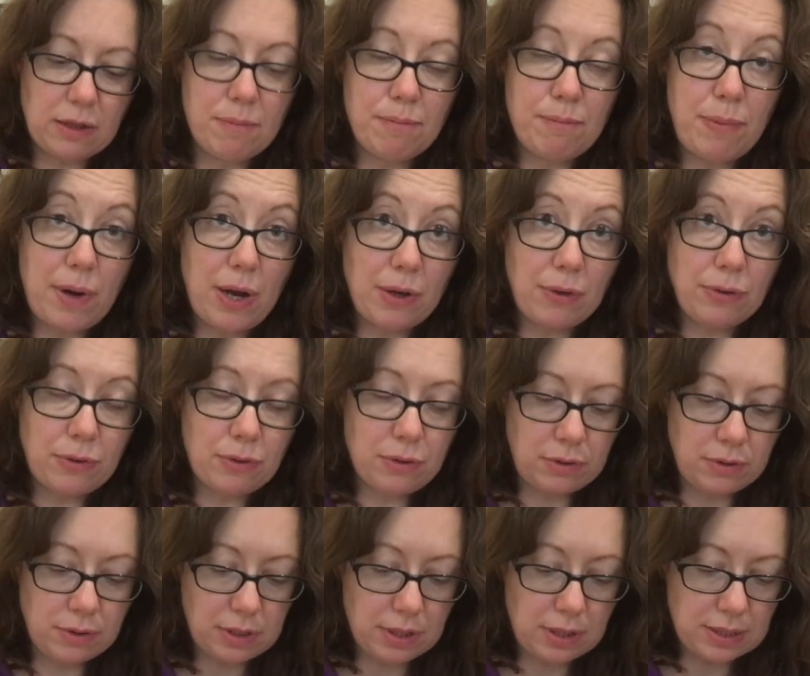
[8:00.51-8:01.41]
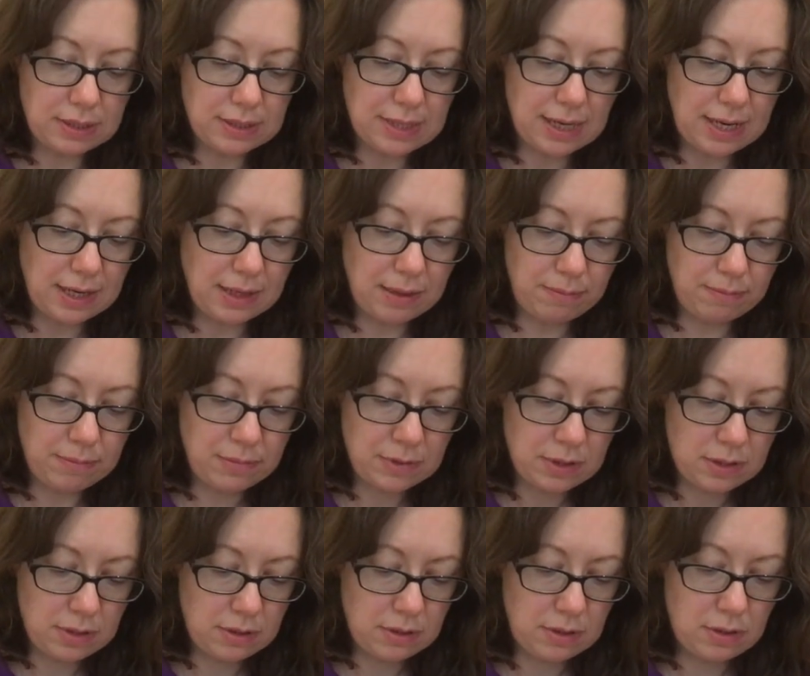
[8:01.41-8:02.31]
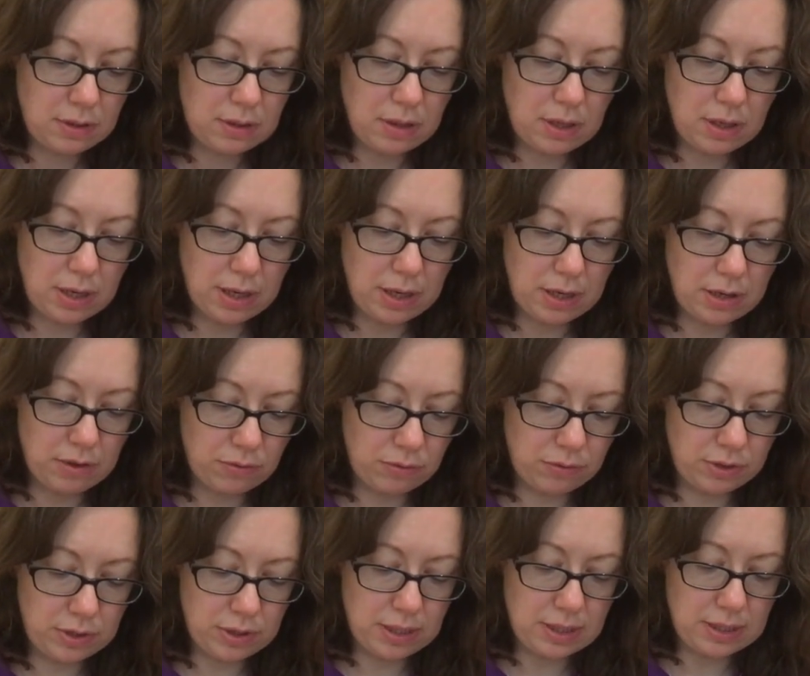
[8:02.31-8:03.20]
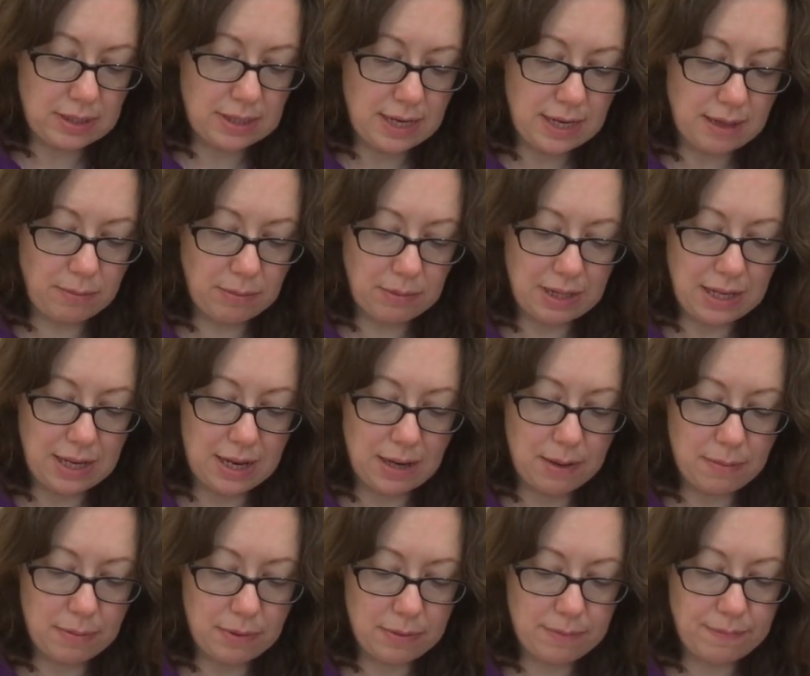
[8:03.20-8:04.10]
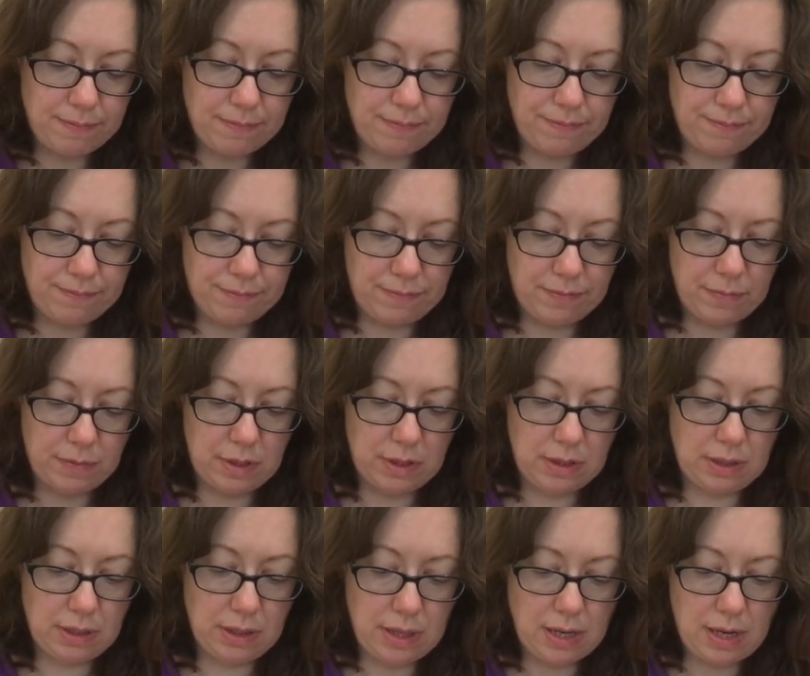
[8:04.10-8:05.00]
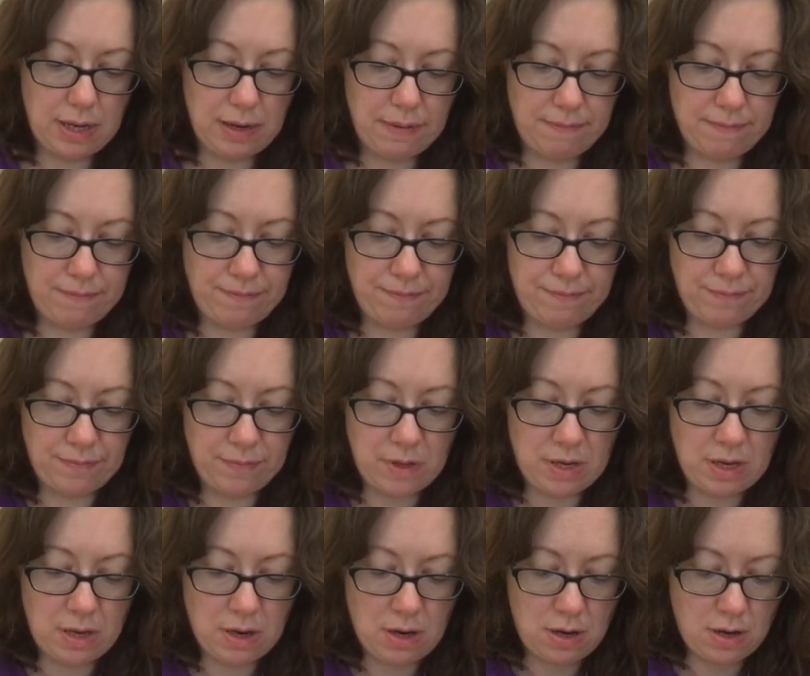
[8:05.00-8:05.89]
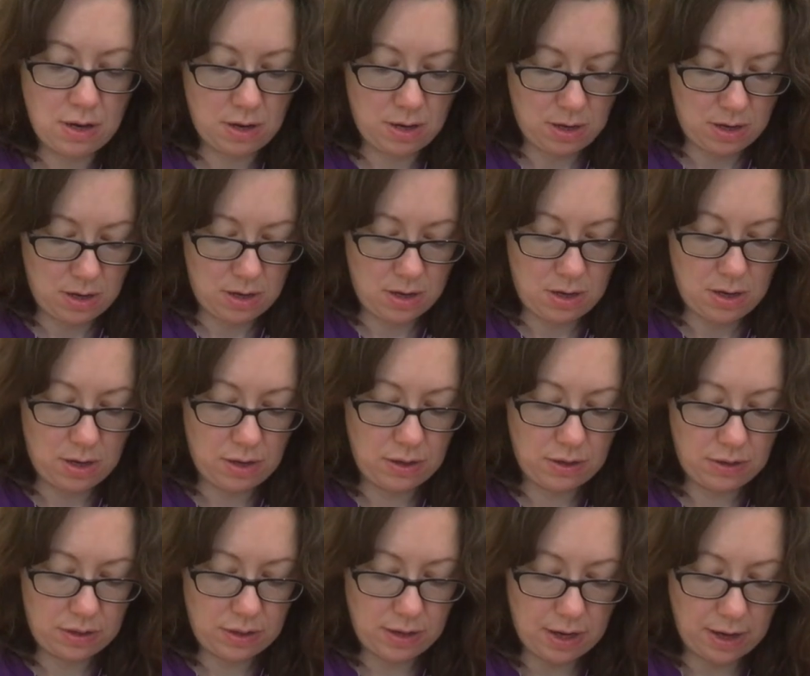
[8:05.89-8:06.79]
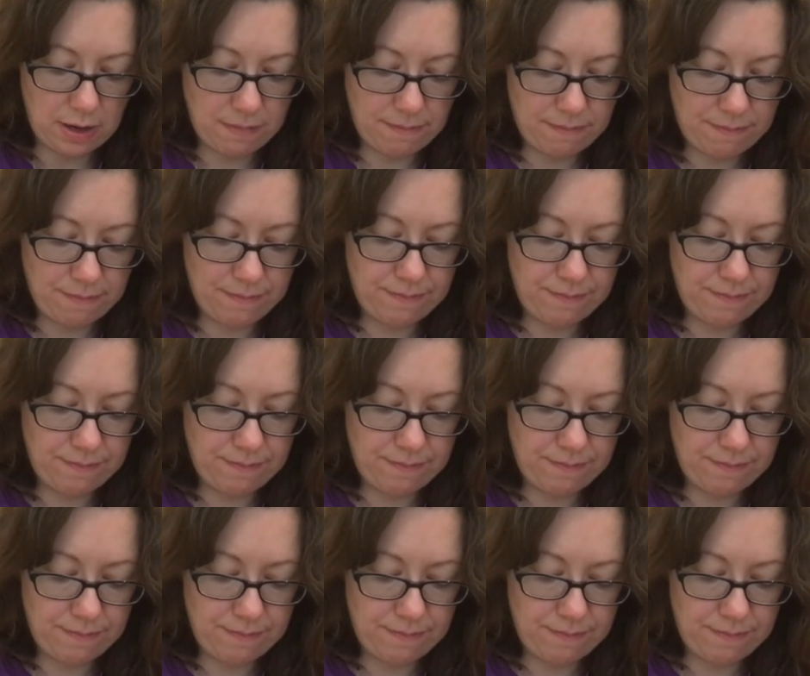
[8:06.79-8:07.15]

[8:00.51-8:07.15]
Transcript: them both under the same clip. Okay. So